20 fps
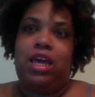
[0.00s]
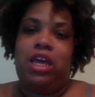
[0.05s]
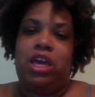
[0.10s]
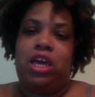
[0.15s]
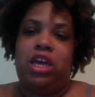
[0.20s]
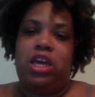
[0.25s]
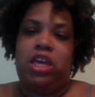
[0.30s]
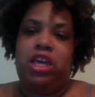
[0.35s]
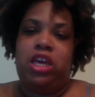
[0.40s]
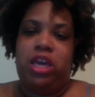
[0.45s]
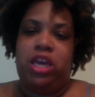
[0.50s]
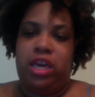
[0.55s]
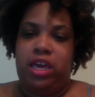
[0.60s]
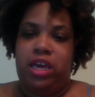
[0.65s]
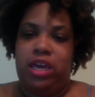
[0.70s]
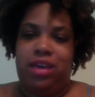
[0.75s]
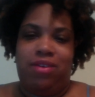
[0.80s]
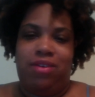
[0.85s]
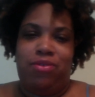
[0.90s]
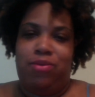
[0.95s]
you
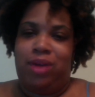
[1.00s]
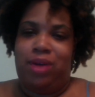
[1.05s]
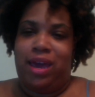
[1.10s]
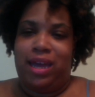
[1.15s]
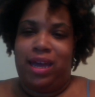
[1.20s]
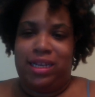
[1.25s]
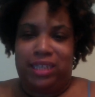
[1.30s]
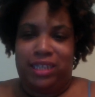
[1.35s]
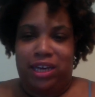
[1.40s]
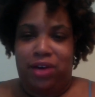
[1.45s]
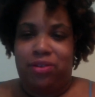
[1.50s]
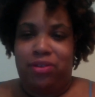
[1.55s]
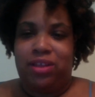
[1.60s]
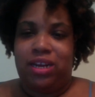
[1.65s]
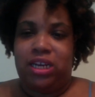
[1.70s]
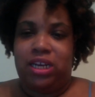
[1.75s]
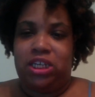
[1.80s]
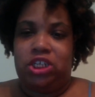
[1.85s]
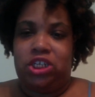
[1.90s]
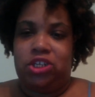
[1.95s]
you can't tell that
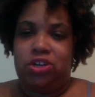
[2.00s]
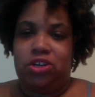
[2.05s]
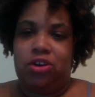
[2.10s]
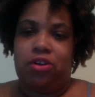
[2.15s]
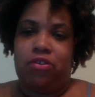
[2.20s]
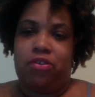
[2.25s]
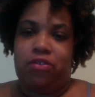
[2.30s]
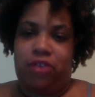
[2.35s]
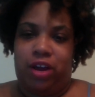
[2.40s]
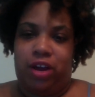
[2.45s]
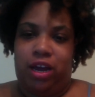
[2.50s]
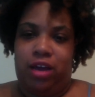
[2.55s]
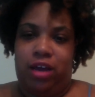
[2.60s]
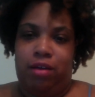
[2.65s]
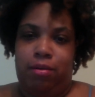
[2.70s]
it's sugar-free,